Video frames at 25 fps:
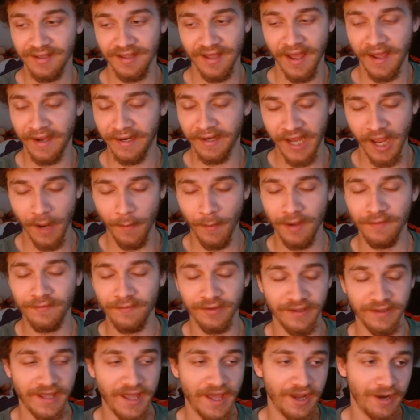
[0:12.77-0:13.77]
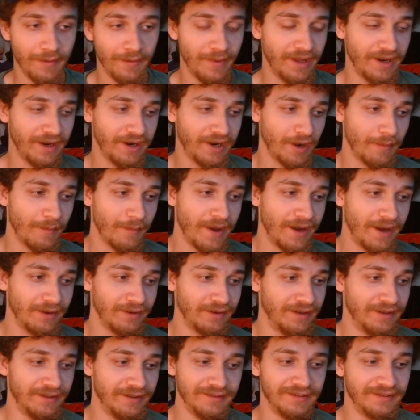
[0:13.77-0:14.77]
I can't wait for the anime to come out.
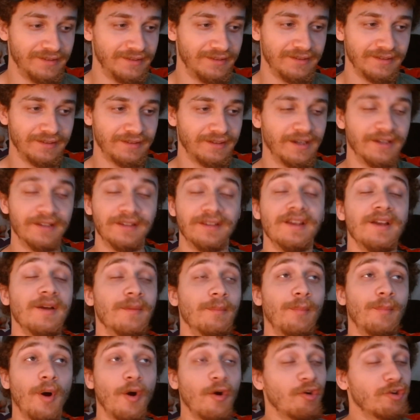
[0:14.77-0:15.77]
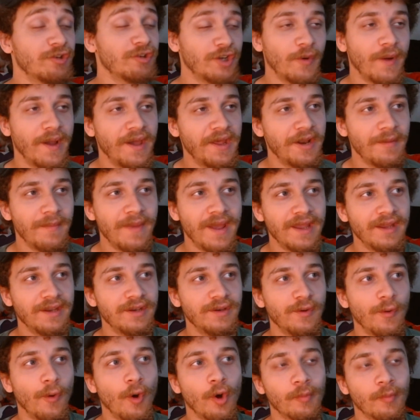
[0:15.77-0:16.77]
And because Boruto anime
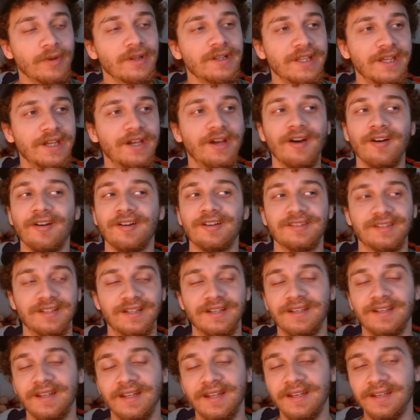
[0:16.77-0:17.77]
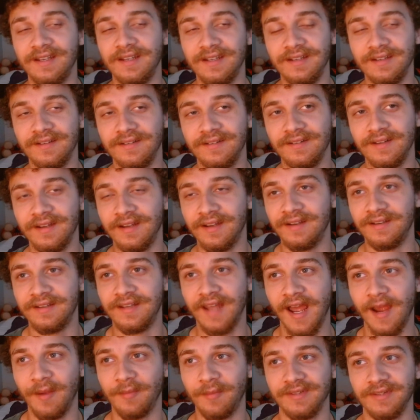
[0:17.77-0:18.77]
normally cooks in
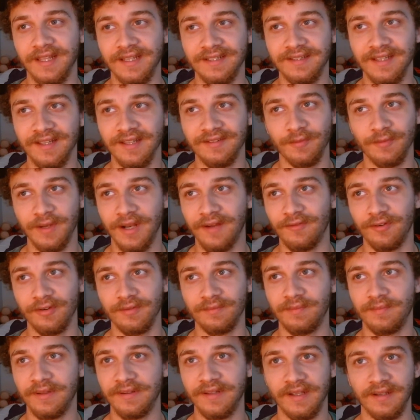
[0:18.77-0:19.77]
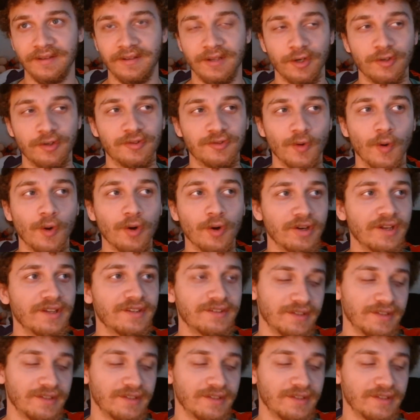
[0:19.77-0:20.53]
times like this, whenever there's like good stories.